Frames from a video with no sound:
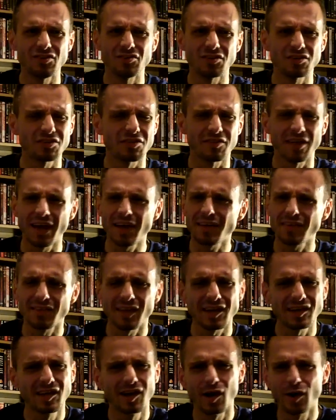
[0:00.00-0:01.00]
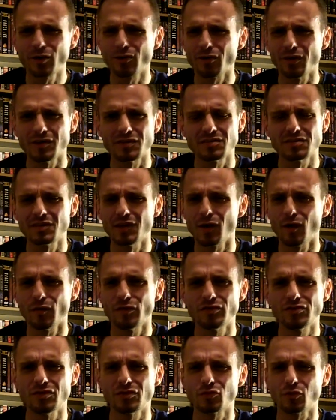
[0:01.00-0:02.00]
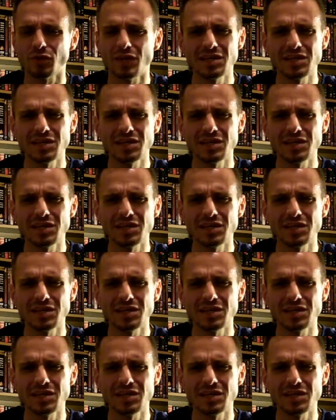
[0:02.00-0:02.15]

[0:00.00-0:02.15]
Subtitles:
Just that character in itself is just,